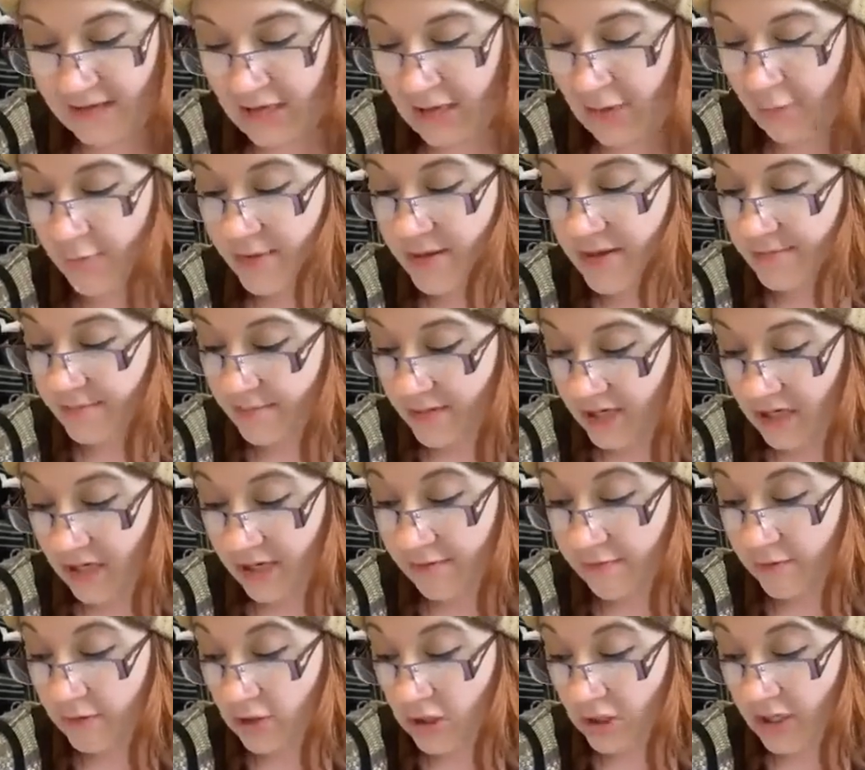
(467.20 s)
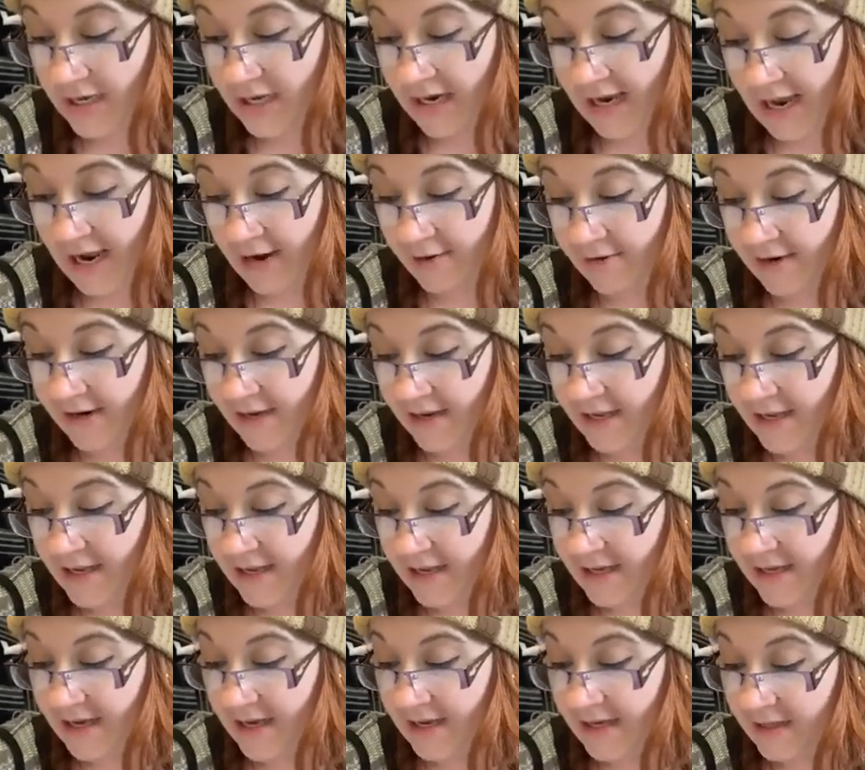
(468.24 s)
With a meaningful look at Harry,
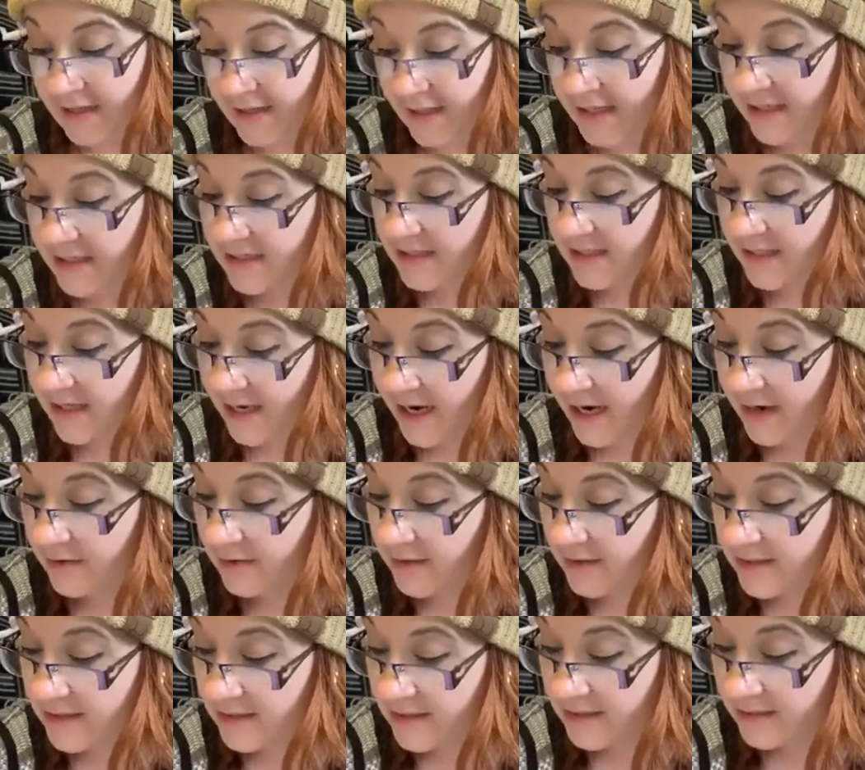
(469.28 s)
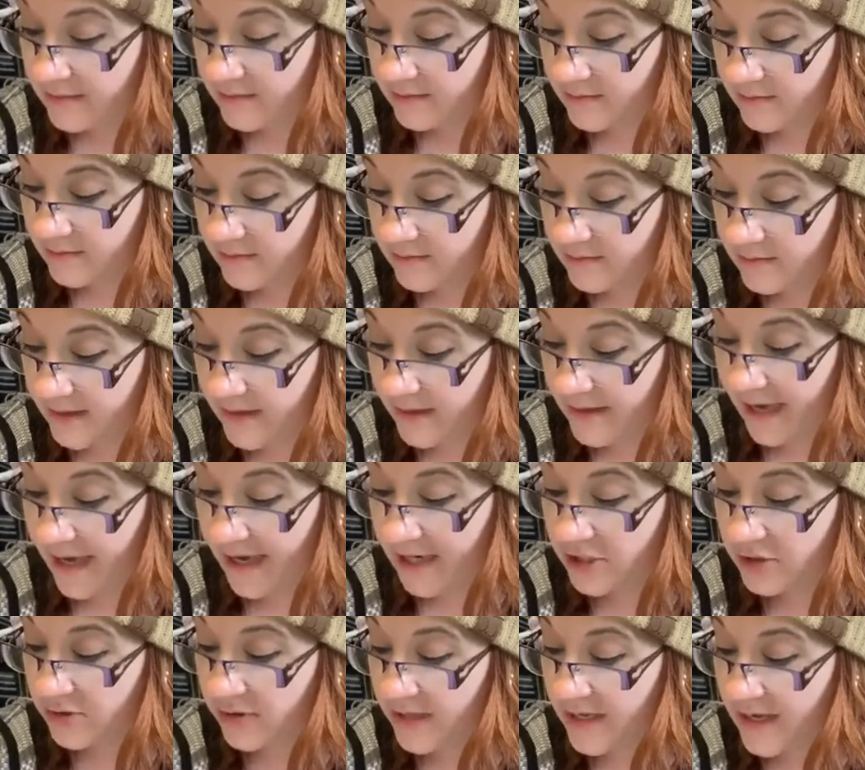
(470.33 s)
he leant
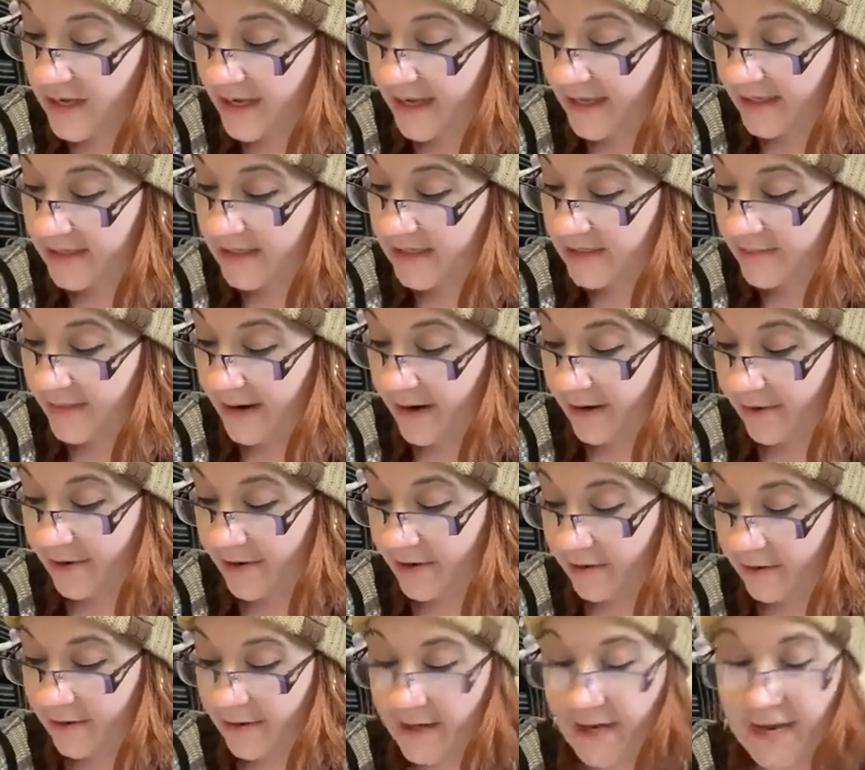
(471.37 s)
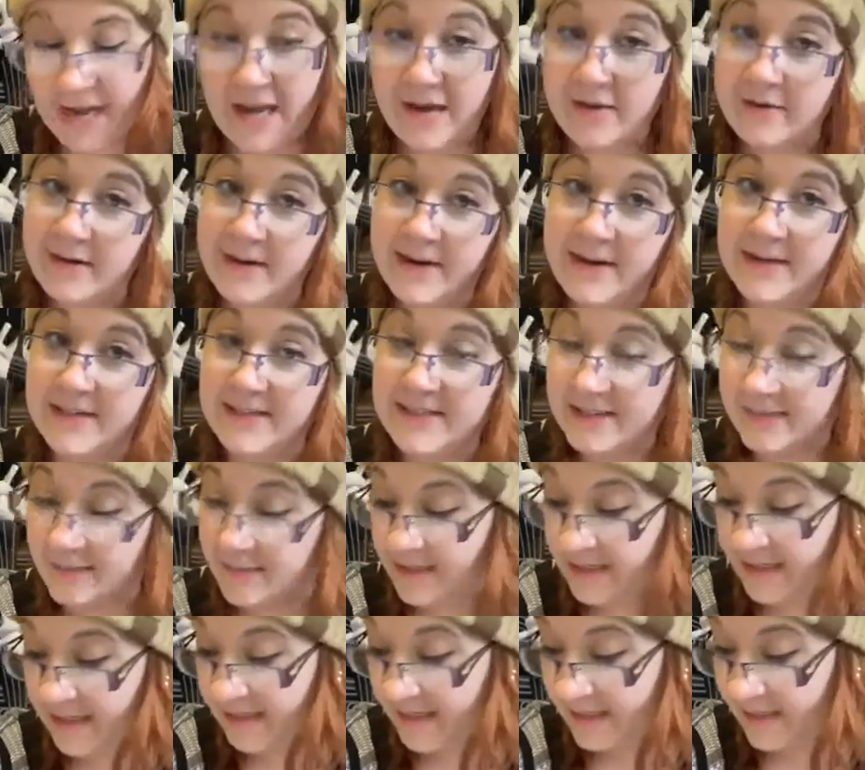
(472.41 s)
casually against the barrier. Harry
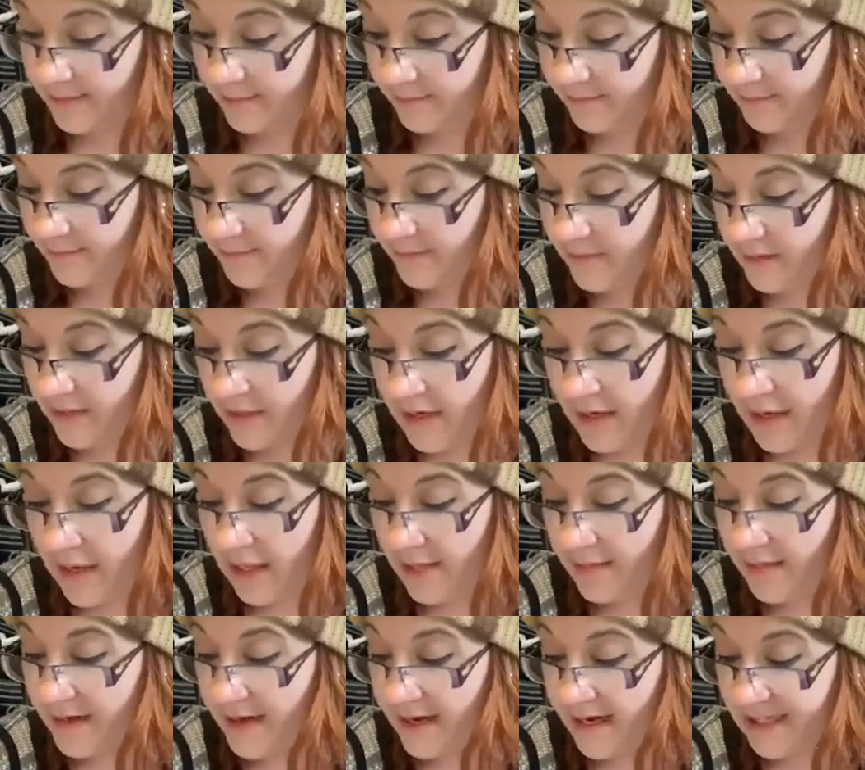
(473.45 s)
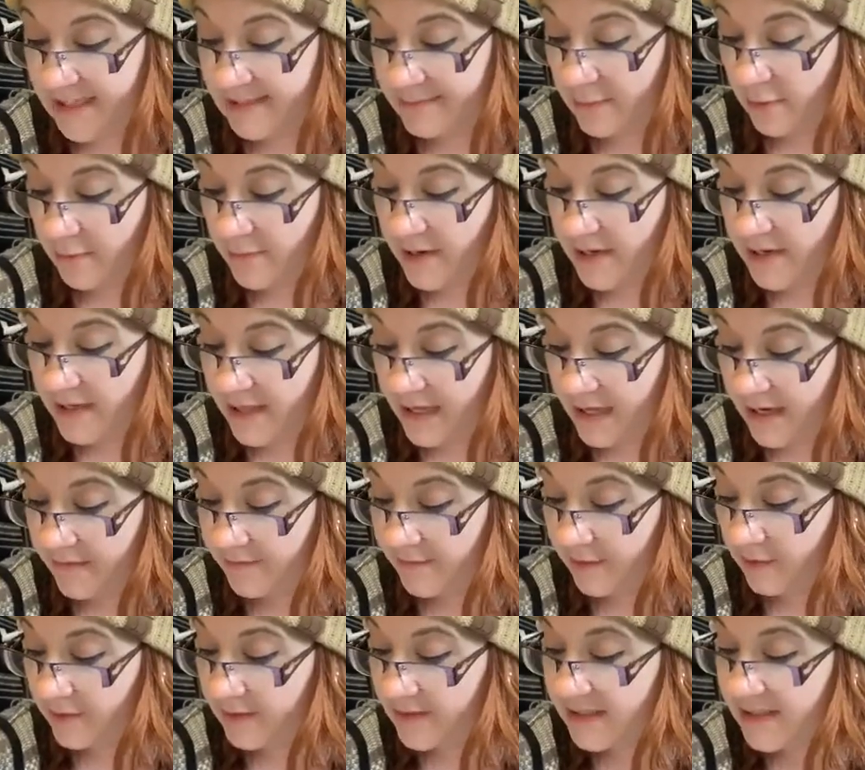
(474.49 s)
intimidated him. The next moment they had
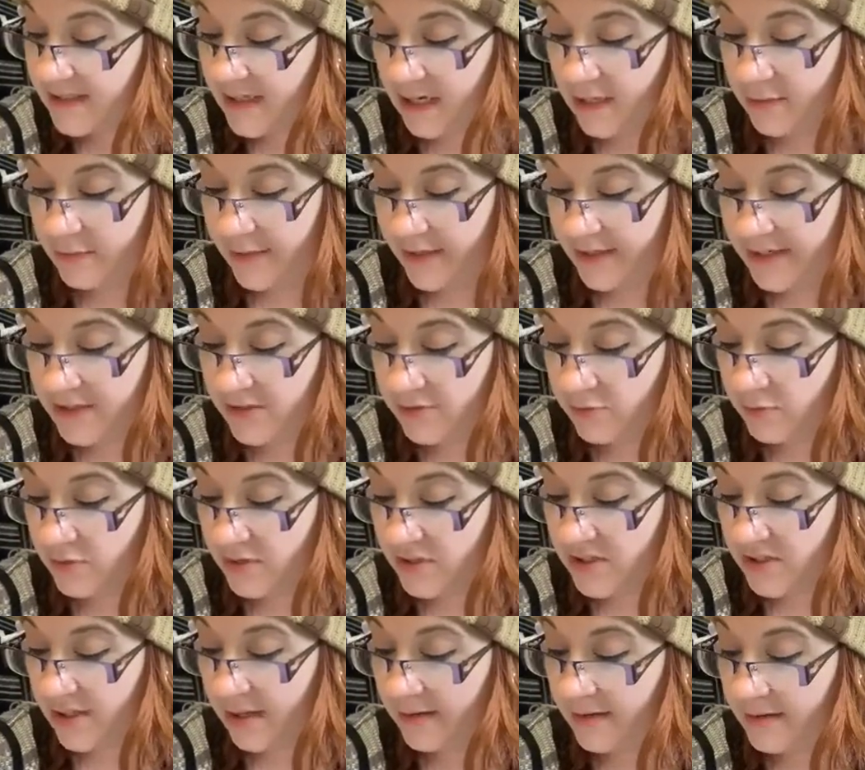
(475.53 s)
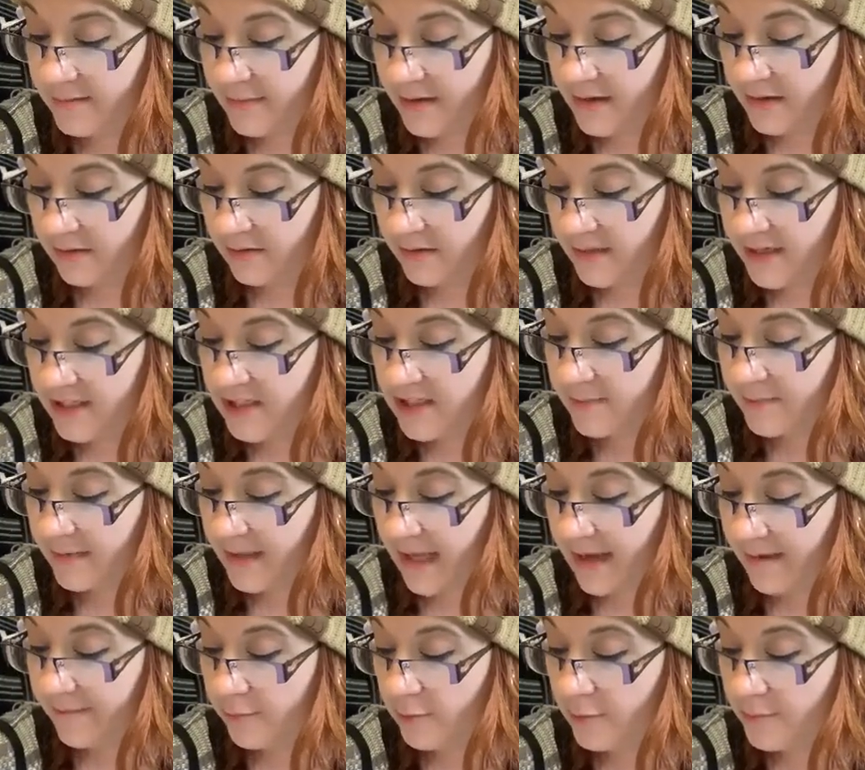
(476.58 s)
fallen sideways through the solid metal into
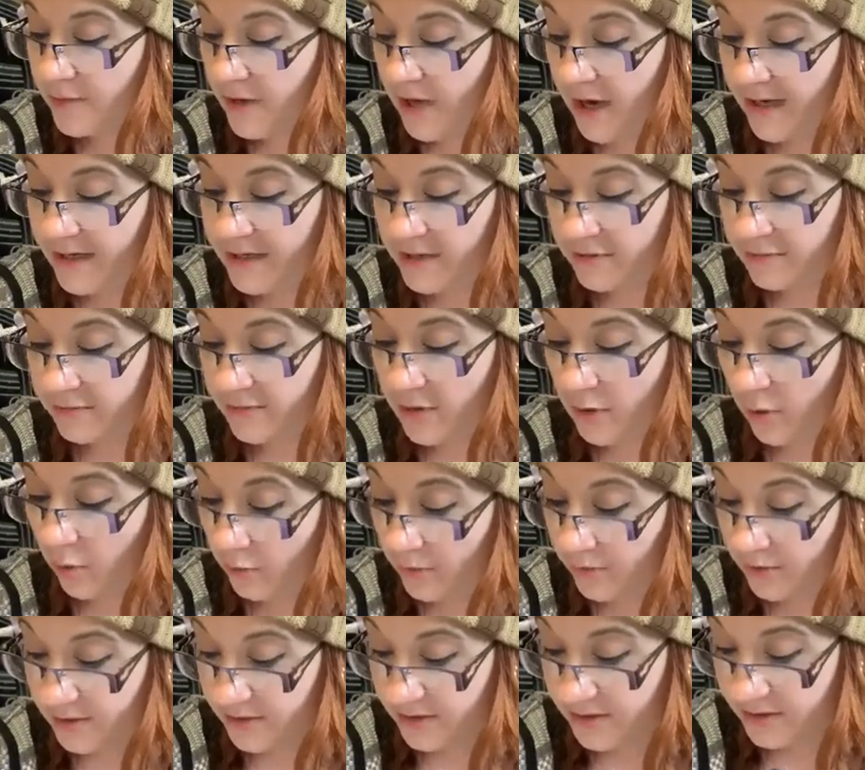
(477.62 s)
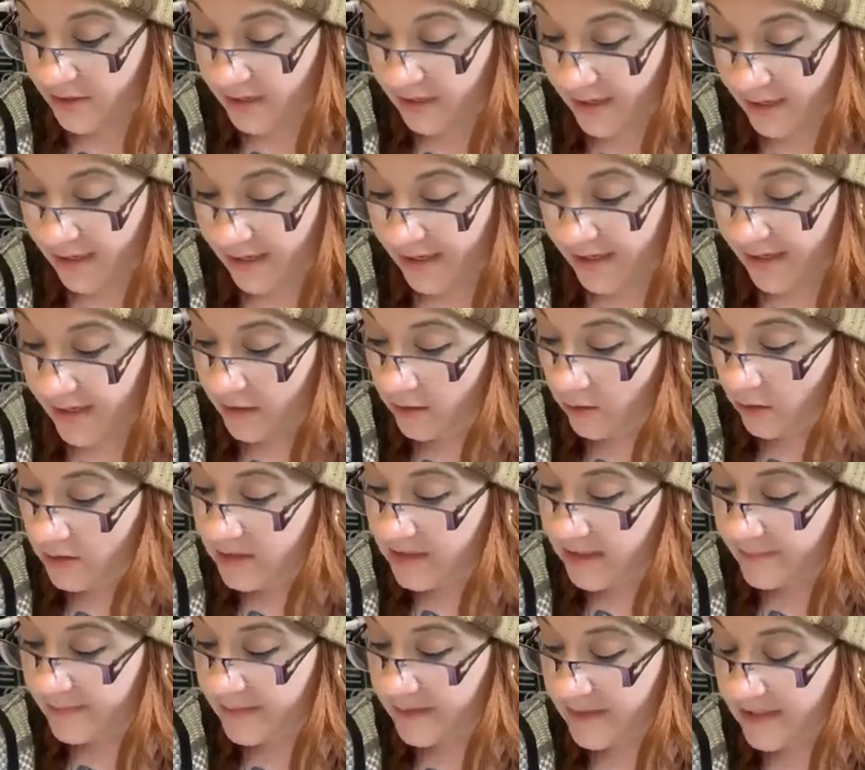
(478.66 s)
platform 9 3/4, and looked
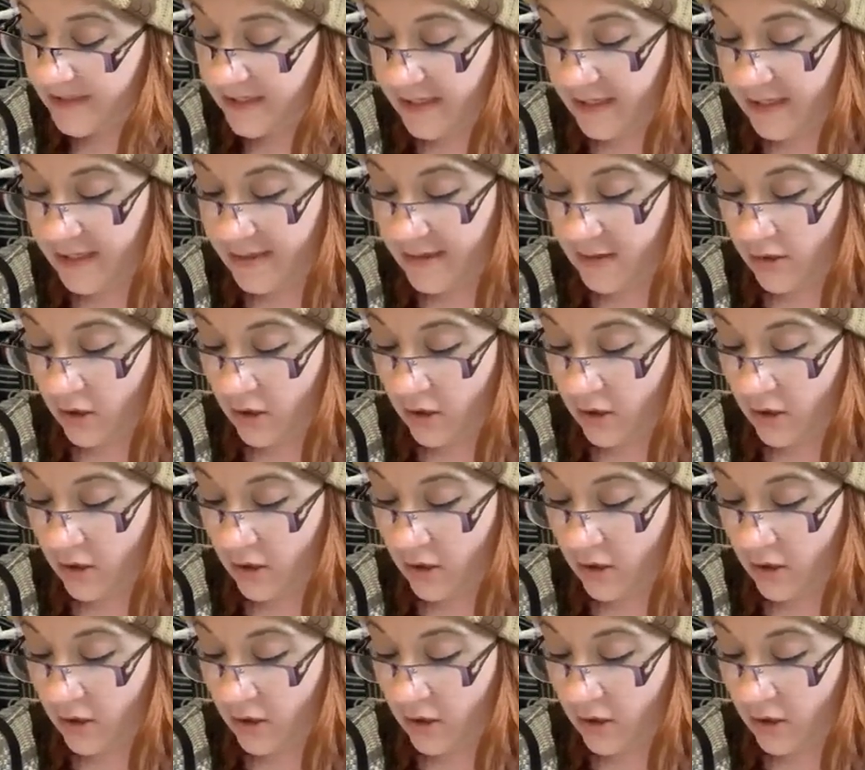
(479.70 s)
up to see the